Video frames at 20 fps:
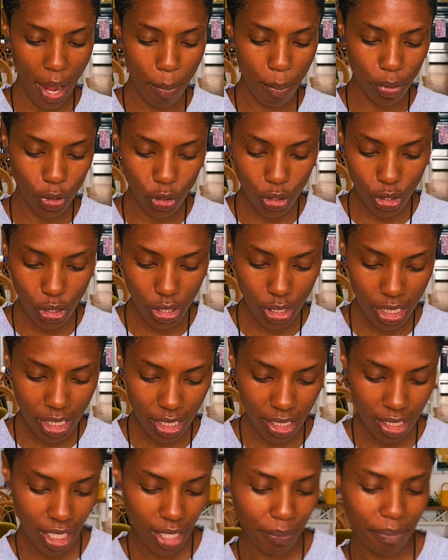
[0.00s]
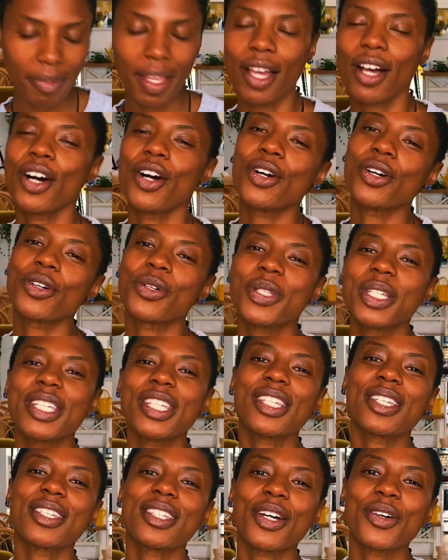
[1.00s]
pulled, oh, this
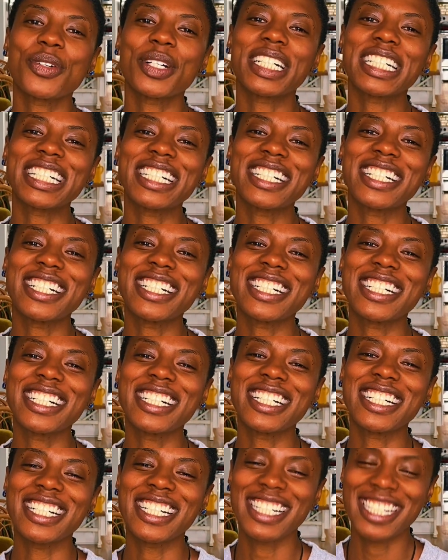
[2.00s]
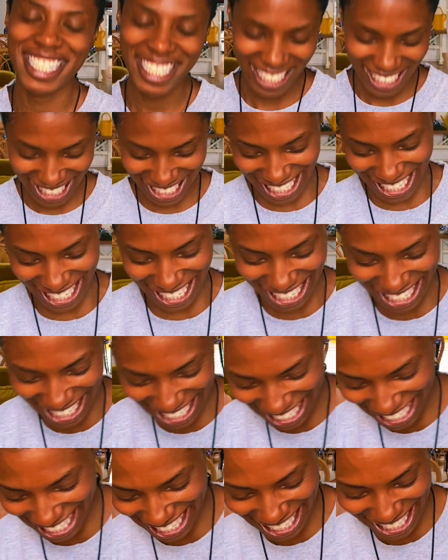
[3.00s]
is so
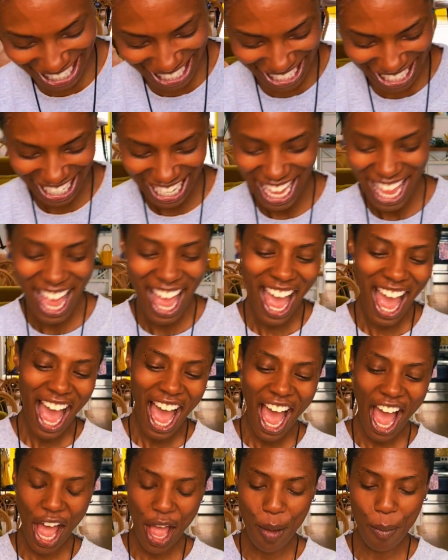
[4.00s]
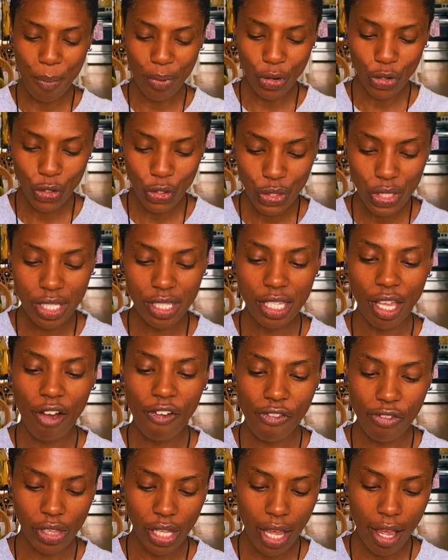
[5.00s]
good. I pulled
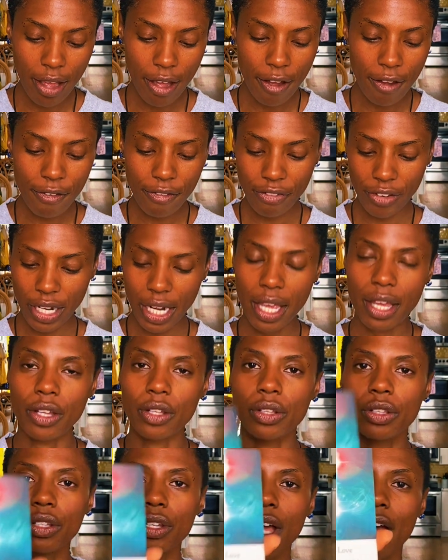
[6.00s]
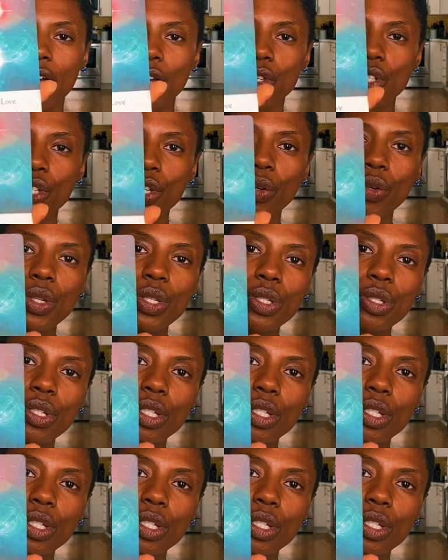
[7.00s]
self-love, and I'll show it to